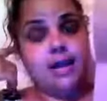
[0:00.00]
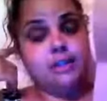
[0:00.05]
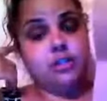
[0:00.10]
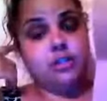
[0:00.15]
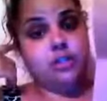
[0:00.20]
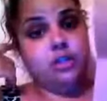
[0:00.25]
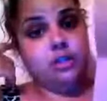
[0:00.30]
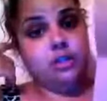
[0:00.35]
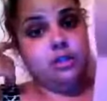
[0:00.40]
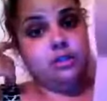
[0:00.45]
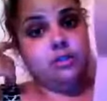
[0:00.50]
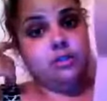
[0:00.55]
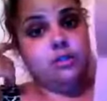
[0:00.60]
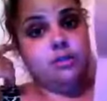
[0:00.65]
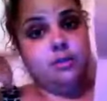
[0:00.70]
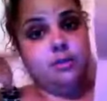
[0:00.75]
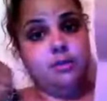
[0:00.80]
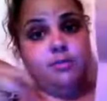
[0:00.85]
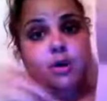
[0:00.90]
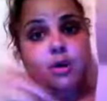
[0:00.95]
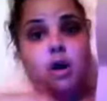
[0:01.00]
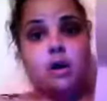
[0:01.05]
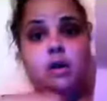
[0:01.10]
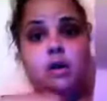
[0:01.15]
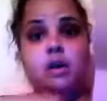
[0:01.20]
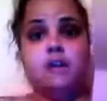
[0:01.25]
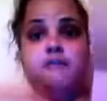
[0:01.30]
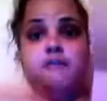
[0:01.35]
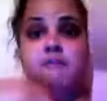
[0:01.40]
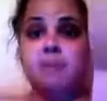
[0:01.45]
took to be part
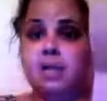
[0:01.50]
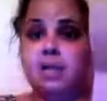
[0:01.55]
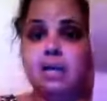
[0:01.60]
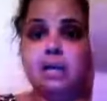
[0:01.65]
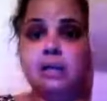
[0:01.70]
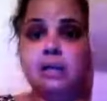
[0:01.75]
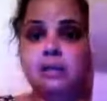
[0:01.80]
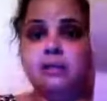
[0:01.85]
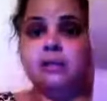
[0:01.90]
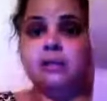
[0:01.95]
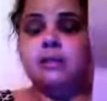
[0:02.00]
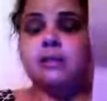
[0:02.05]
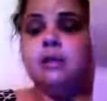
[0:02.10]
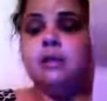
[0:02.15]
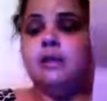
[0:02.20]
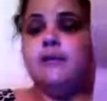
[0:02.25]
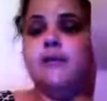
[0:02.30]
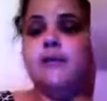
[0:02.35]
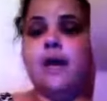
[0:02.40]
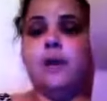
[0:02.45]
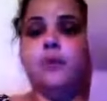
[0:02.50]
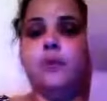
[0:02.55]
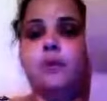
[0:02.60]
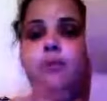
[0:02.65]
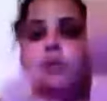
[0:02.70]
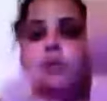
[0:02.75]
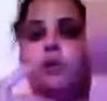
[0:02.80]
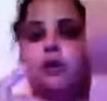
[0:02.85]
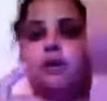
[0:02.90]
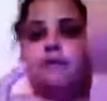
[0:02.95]
of me that were
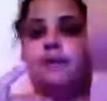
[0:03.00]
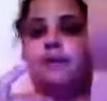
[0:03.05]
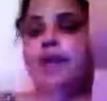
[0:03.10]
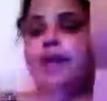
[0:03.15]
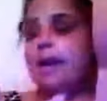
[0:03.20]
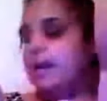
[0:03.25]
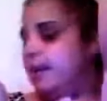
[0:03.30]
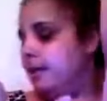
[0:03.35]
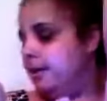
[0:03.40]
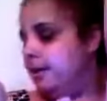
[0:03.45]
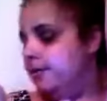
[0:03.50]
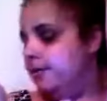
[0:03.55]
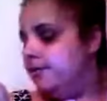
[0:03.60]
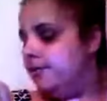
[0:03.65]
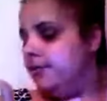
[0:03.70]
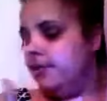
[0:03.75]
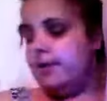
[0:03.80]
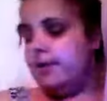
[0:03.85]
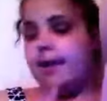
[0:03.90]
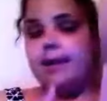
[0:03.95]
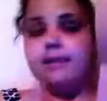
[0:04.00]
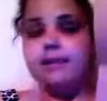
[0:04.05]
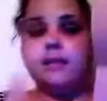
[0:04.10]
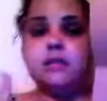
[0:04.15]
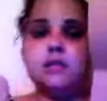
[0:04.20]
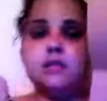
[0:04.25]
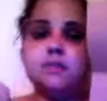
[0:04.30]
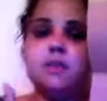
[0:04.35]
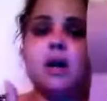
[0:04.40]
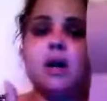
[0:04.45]
more of negative. You know, I had the
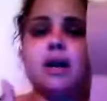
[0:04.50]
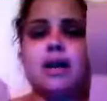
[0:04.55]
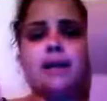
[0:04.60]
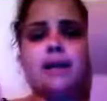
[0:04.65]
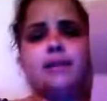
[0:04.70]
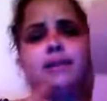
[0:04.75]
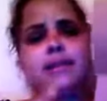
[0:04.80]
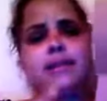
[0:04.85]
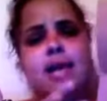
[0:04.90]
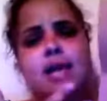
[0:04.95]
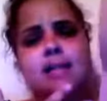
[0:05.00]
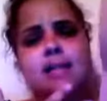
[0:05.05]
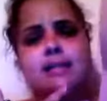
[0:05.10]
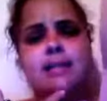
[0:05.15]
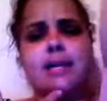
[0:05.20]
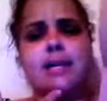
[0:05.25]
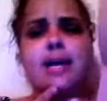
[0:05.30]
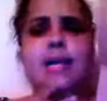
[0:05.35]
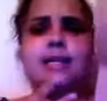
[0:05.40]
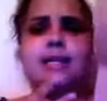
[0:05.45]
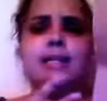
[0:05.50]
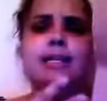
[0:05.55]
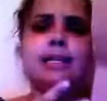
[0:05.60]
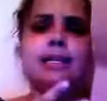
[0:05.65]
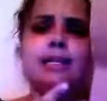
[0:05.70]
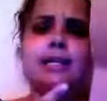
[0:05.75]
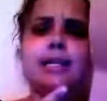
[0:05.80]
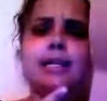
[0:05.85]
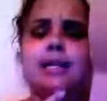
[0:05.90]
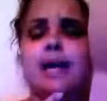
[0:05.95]
smart, I had the talented, I had the
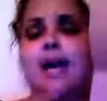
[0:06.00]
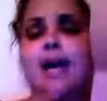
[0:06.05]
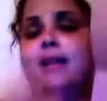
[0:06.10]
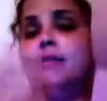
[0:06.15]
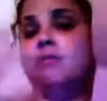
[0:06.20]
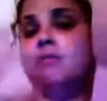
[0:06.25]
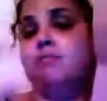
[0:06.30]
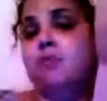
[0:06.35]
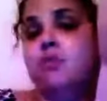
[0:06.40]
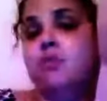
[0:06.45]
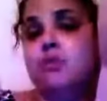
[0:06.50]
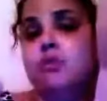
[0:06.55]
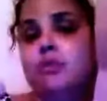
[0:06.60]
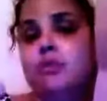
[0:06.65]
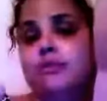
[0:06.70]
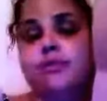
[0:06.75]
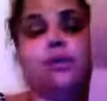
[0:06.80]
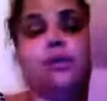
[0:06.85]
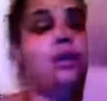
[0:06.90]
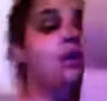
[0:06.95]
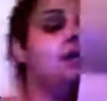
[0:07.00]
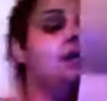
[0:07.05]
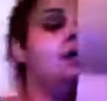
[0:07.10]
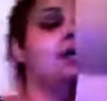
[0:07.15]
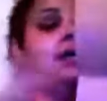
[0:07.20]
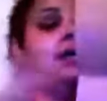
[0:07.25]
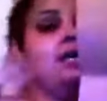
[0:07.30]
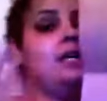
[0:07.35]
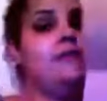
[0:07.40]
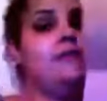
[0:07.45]
elite, I had the beautiful,
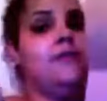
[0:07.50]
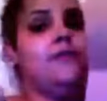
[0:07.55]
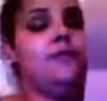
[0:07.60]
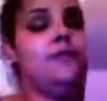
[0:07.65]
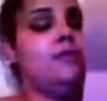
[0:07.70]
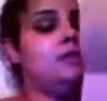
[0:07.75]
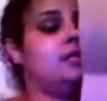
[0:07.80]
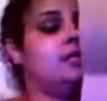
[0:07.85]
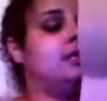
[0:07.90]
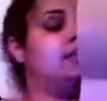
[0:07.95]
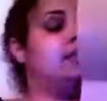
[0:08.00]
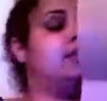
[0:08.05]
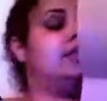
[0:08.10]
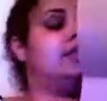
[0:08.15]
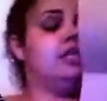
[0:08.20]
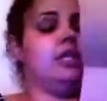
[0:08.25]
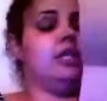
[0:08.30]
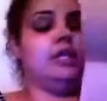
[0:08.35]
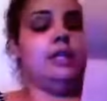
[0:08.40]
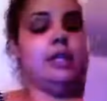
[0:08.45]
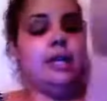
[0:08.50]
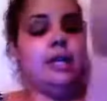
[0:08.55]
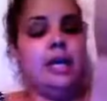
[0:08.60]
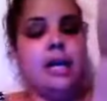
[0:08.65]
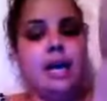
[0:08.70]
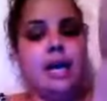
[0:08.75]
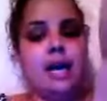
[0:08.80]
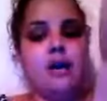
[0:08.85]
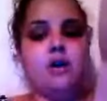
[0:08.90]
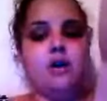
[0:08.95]
even if it was conditioned.
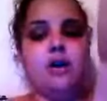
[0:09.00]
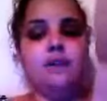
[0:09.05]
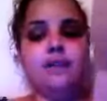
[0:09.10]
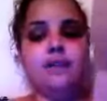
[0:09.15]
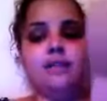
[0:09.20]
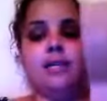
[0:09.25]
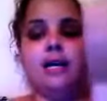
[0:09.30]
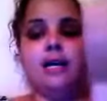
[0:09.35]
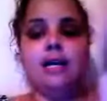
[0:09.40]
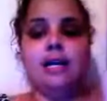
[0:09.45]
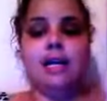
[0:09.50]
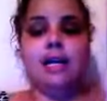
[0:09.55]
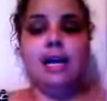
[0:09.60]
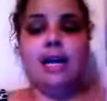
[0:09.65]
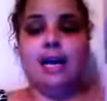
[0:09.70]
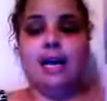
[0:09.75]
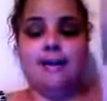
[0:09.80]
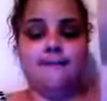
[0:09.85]
And all of a sudden I had